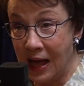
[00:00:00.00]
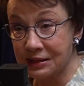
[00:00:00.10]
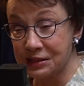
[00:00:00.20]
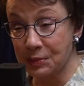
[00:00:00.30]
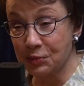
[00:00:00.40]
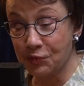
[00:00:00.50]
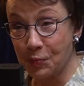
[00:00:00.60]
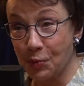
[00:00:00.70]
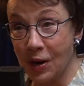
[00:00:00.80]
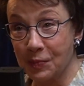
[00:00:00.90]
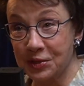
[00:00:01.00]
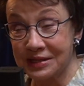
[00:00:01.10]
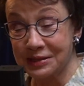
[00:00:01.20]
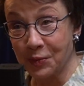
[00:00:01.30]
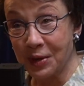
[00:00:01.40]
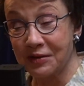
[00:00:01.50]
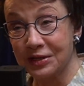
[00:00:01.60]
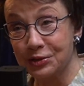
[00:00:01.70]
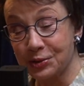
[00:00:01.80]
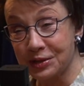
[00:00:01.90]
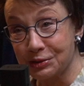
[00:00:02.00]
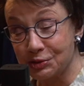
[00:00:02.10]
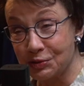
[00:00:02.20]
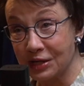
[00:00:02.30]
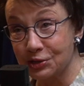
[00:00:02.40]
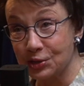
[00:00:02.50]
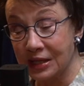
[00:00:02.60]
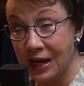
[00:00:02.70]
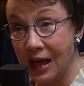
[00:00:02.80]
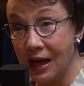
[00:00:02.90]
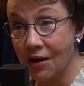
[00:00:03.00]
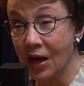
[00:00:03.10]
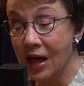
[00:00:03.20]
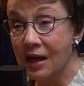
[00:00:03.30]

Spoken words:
And some of the properties that we have under construction now,